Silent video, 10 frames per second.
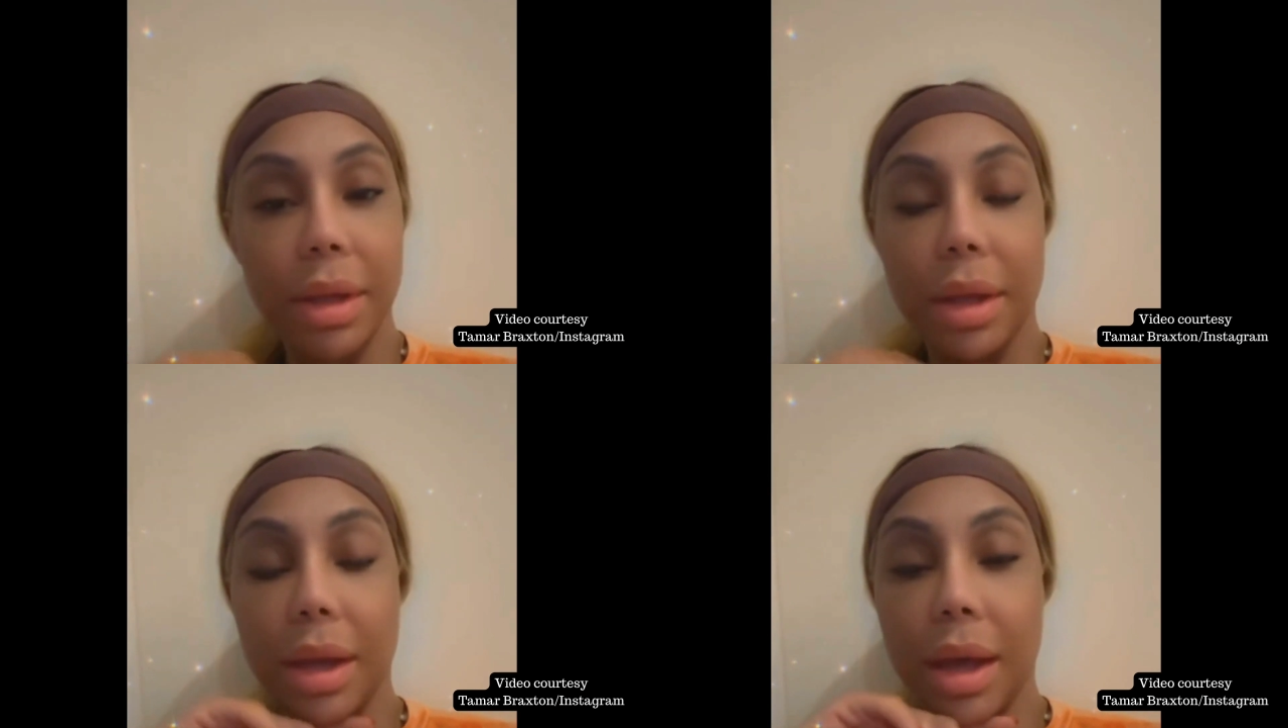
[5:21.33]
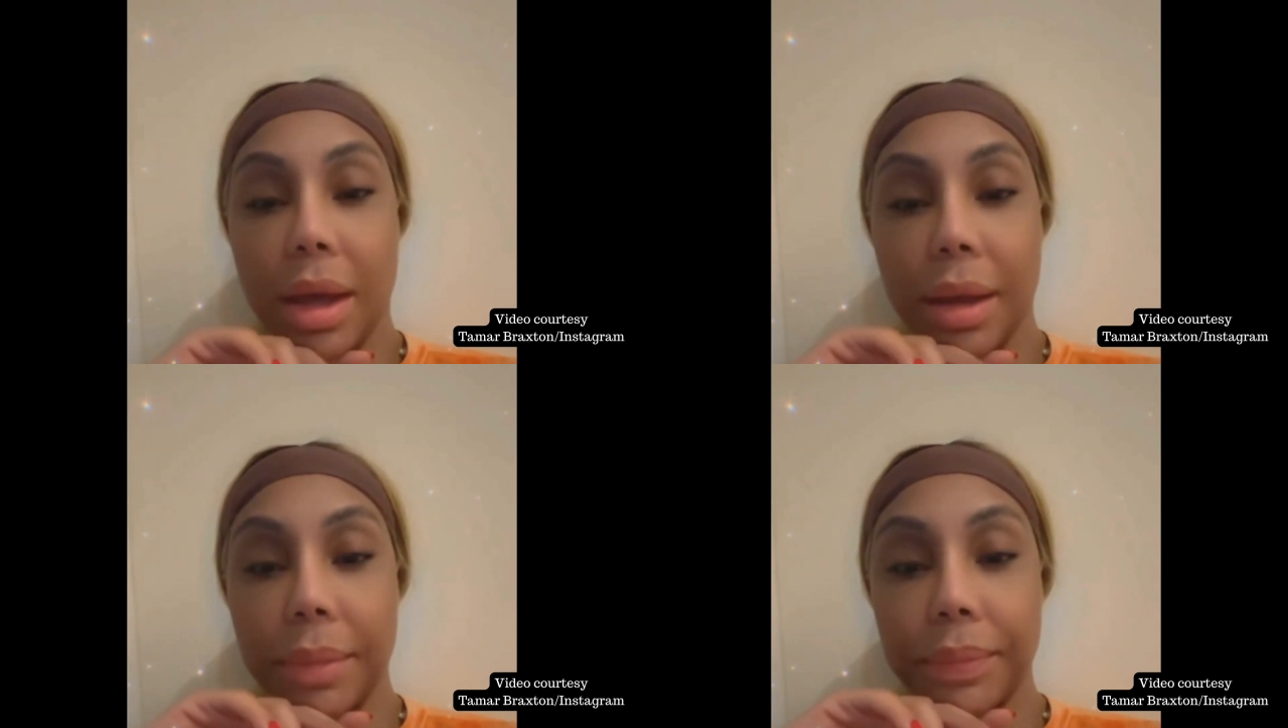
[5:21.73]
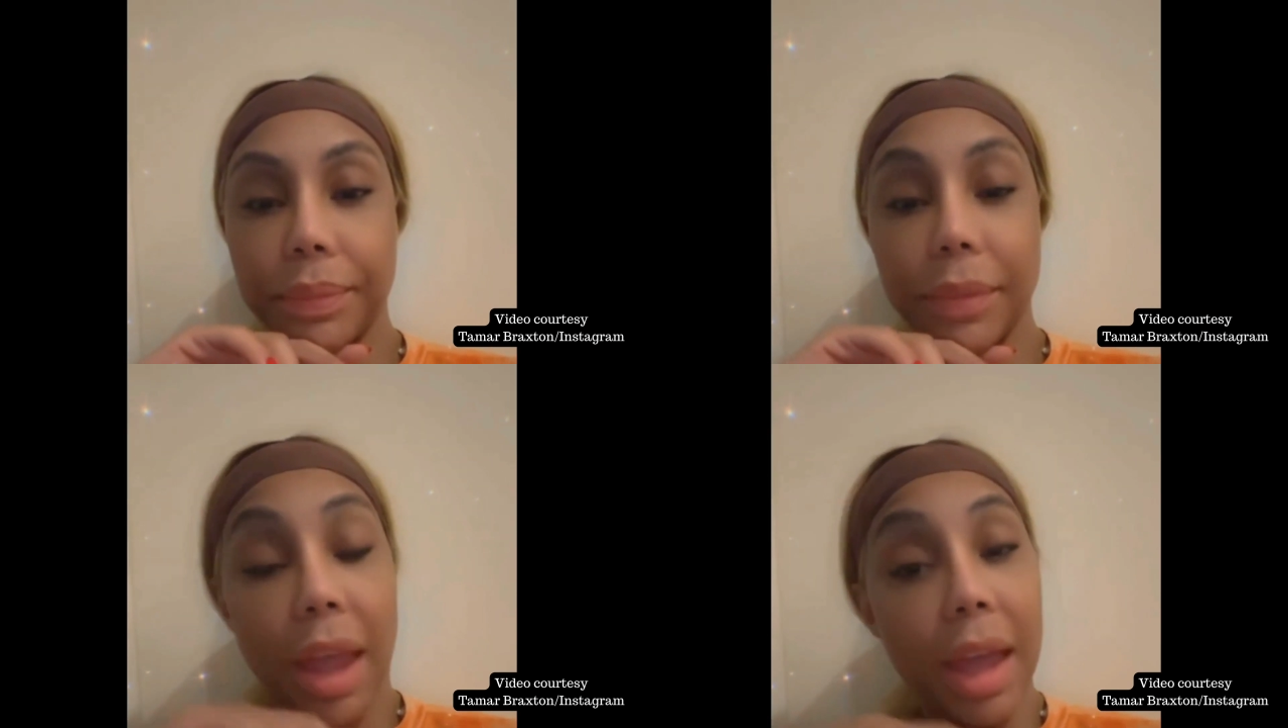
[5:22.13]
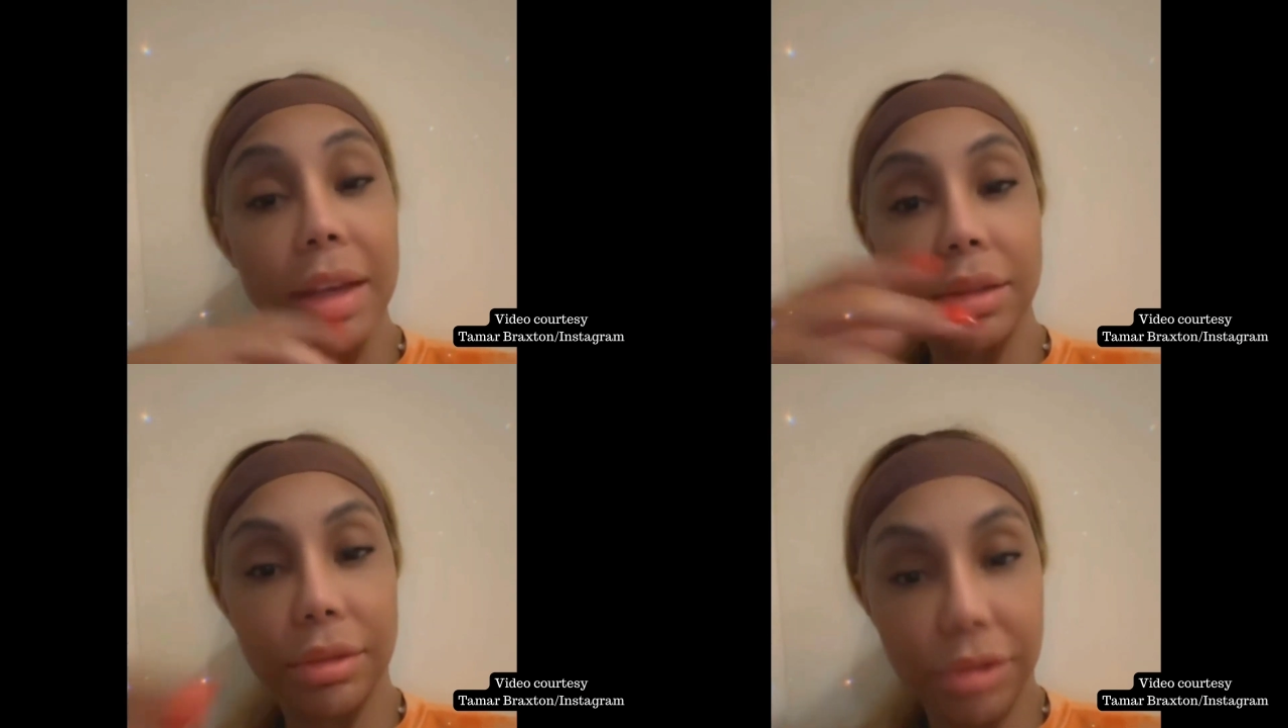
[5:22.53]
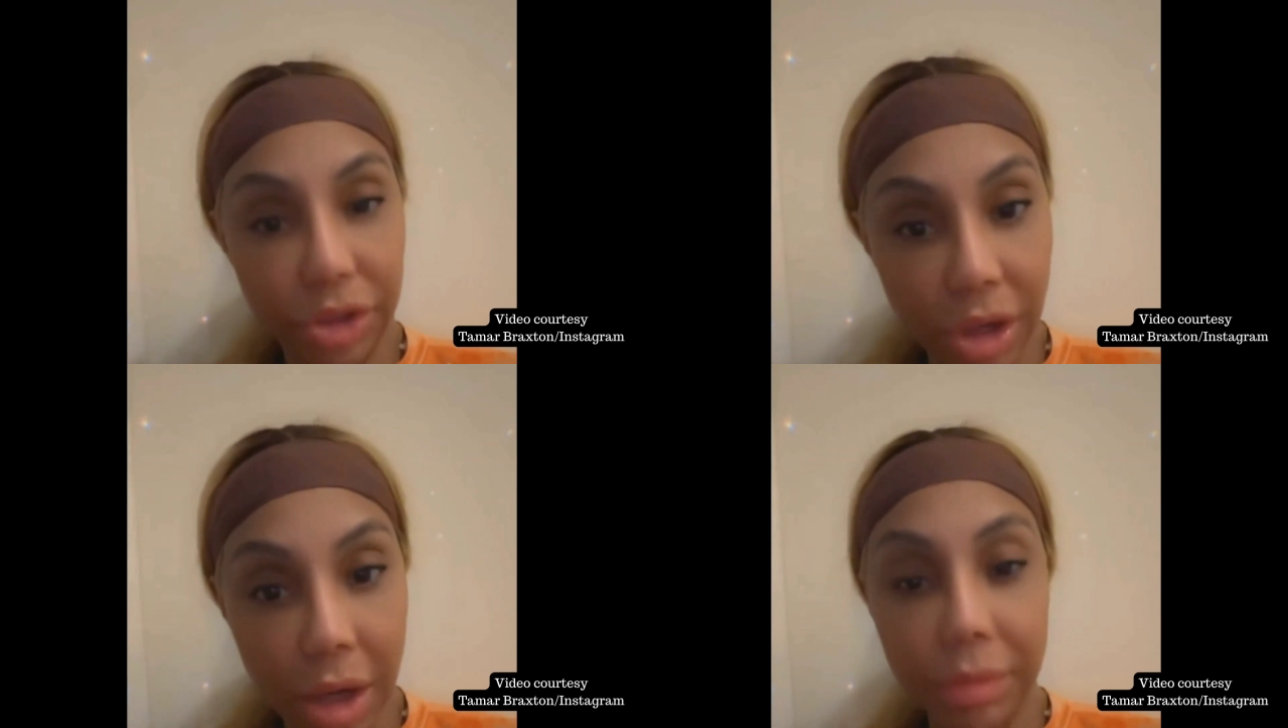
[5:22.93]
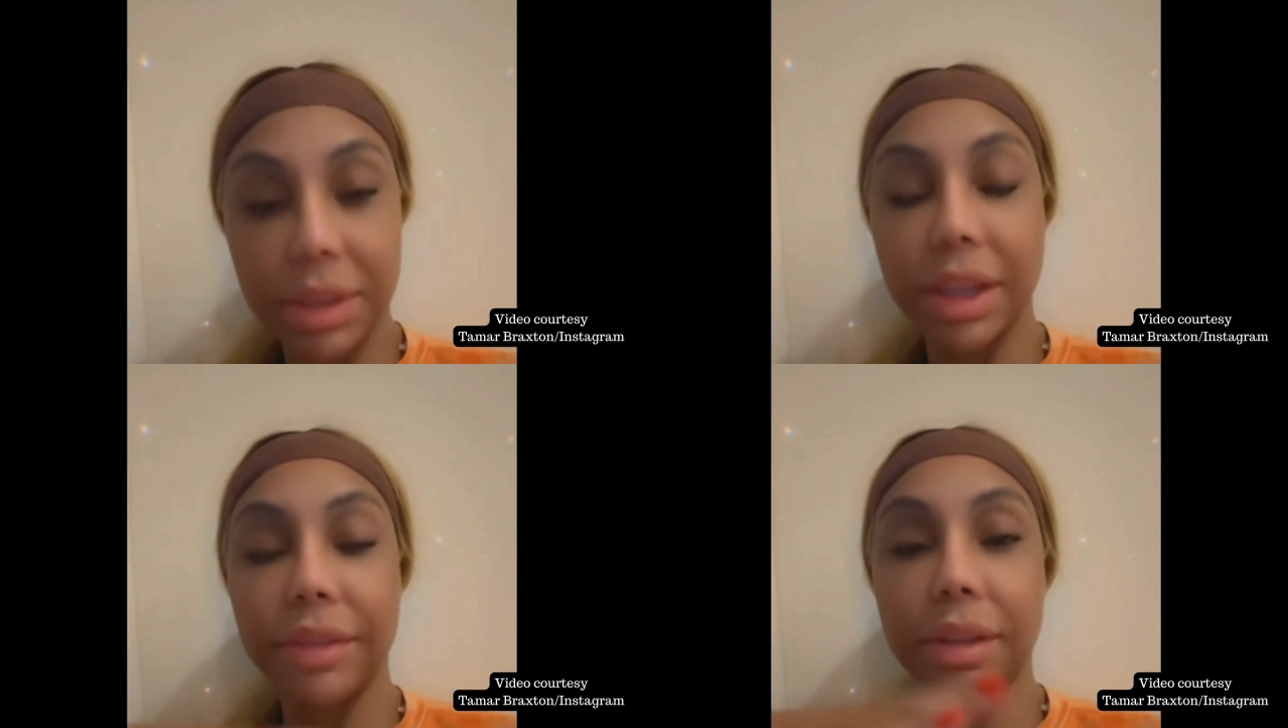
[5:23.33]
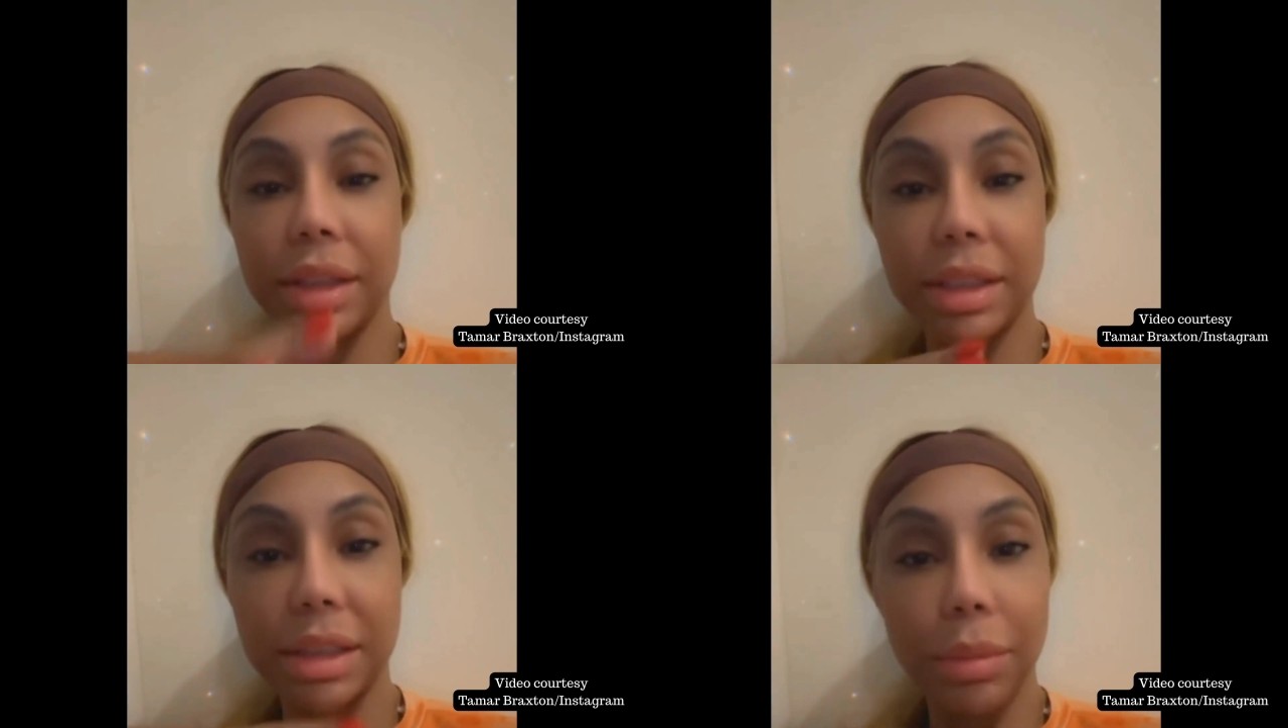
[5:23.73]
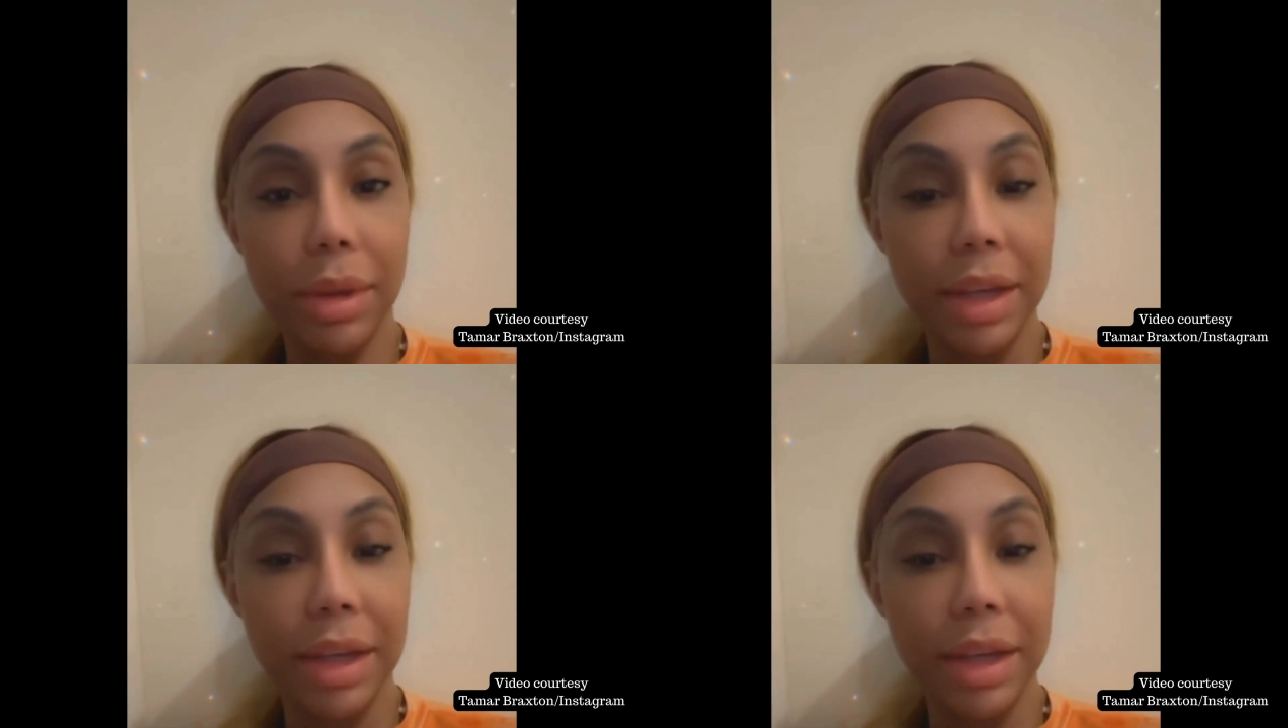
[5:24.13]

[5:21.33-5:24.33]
Um, and Chrisean was definitely someone